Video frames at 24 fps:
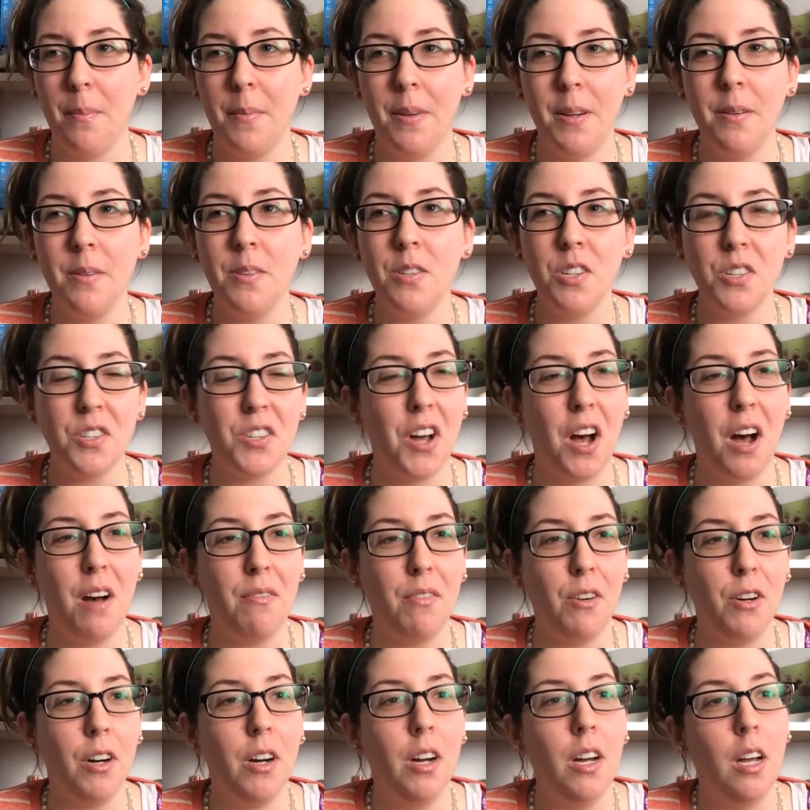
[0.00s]
It was just
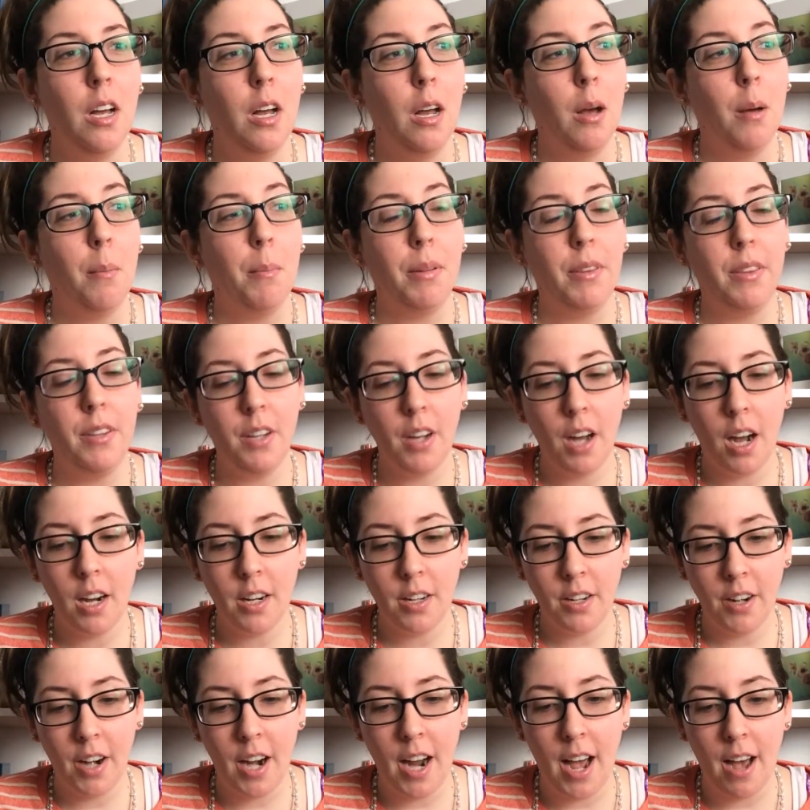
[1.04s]
awful. But the
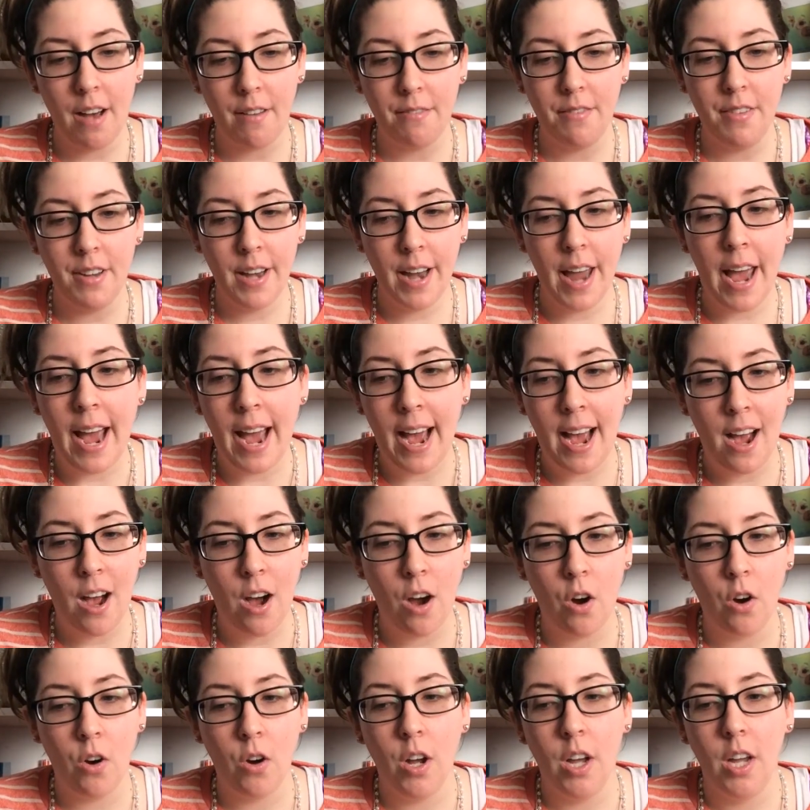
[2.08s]
doctor I have
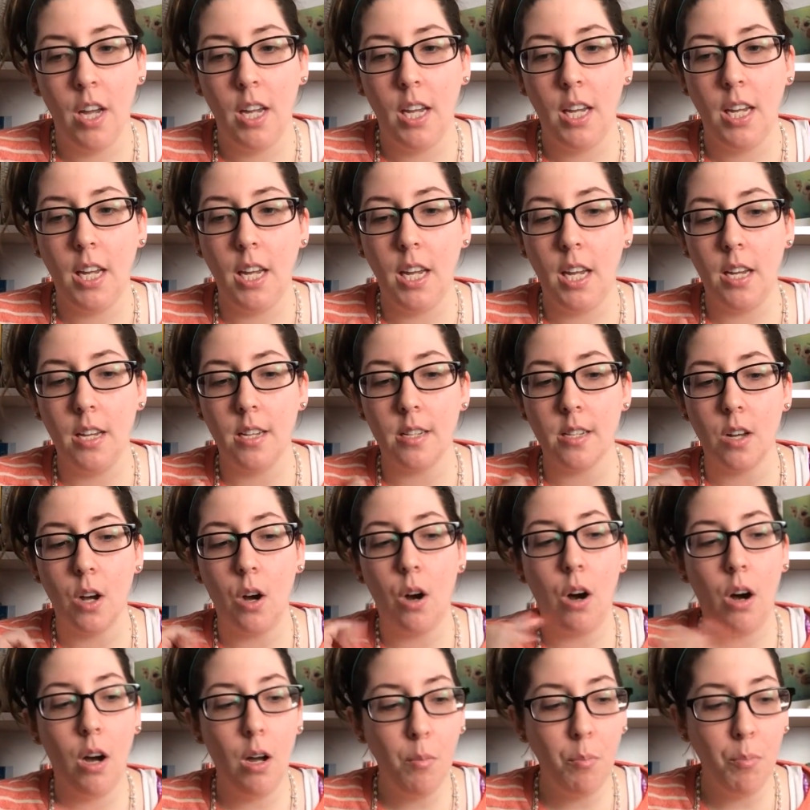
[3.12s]
now, he is
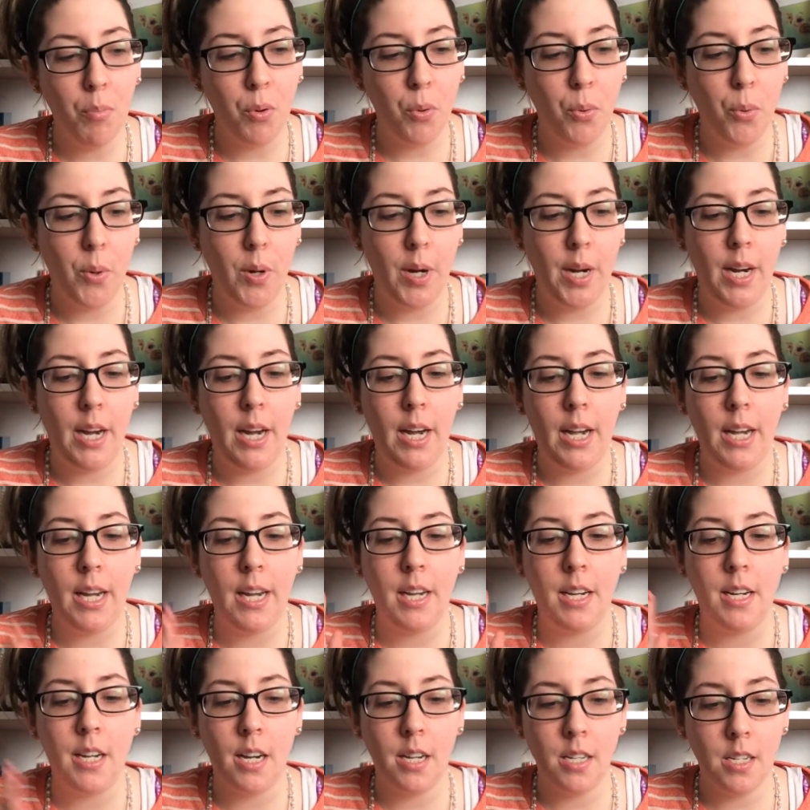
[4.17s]
on point.
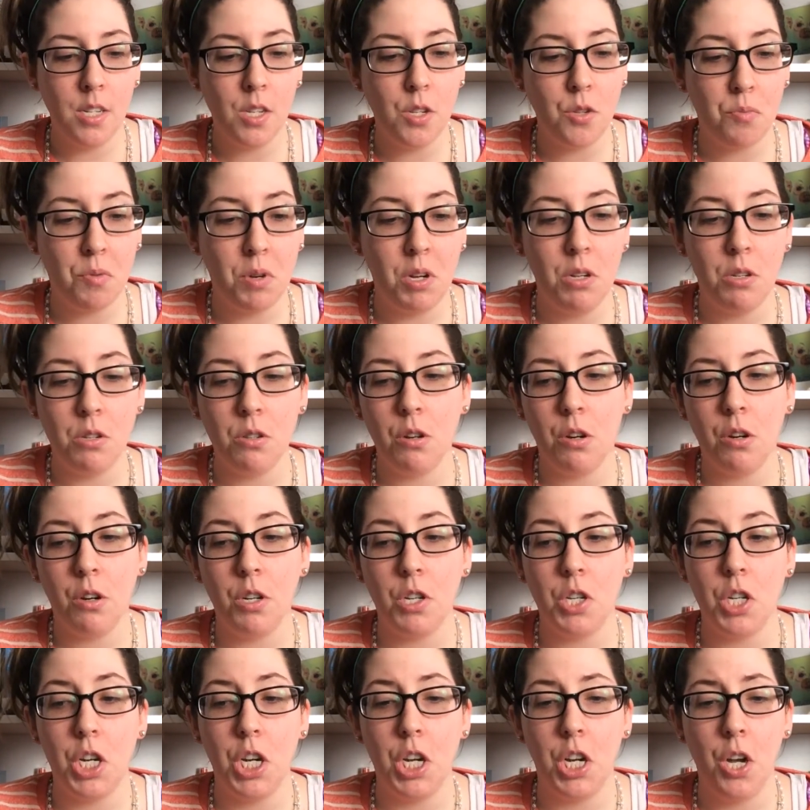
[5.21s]
He does his
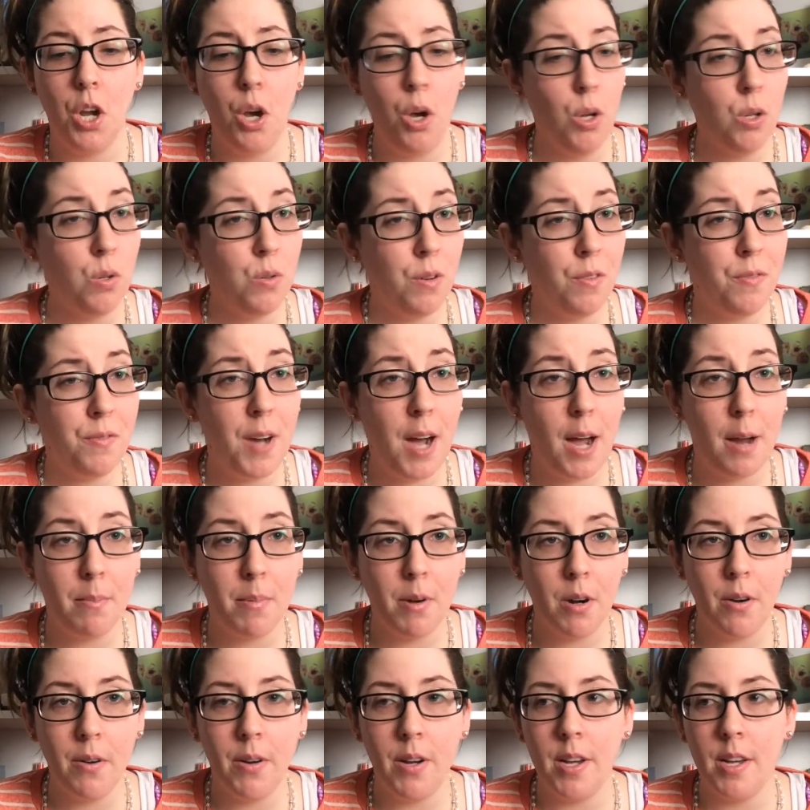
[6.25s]
research. He knows what
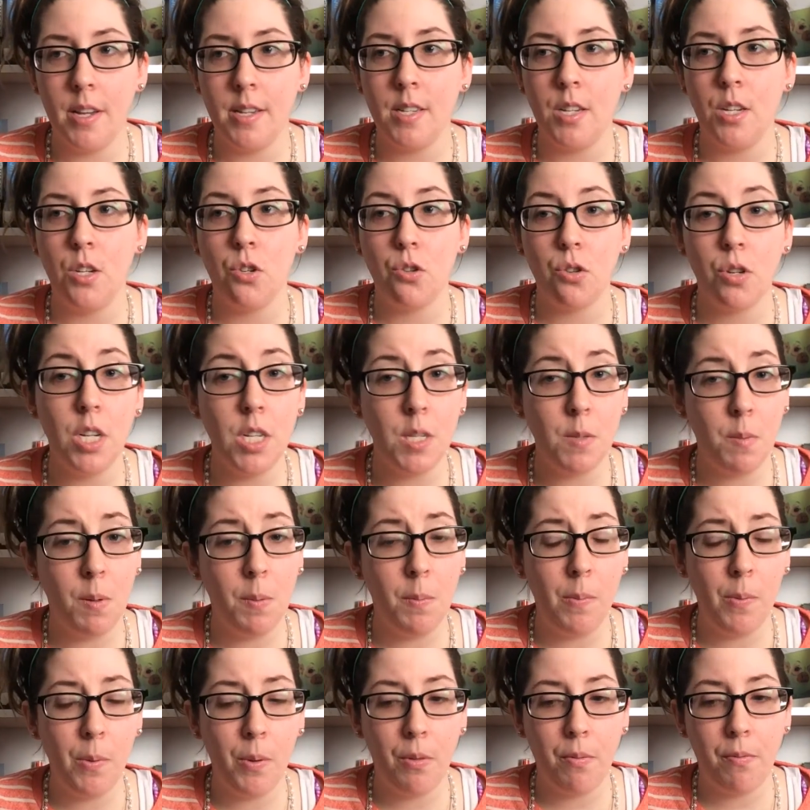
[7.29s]
fibro is. He treats
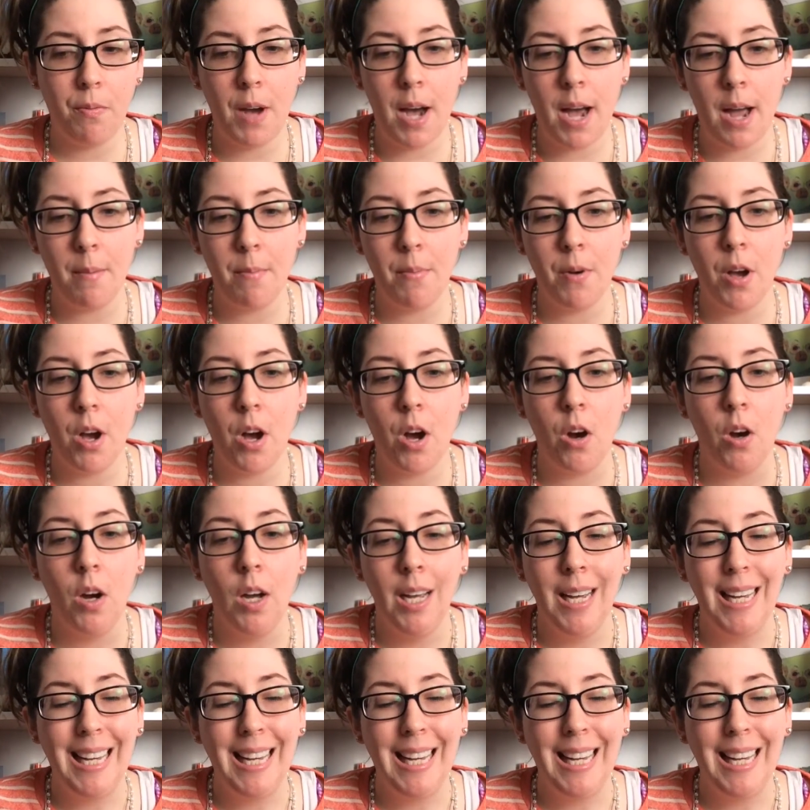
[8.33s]
people with fibro.